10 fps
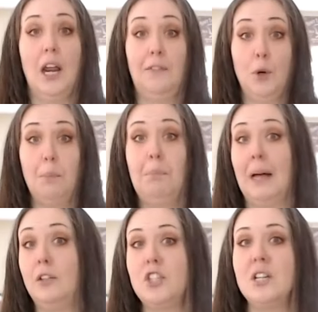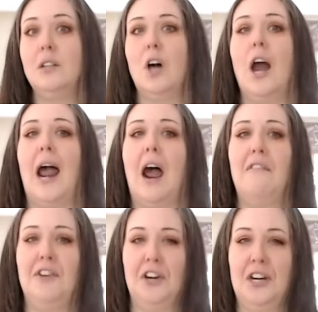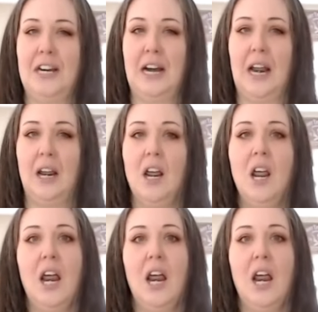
if you're belching a lot after you're eating,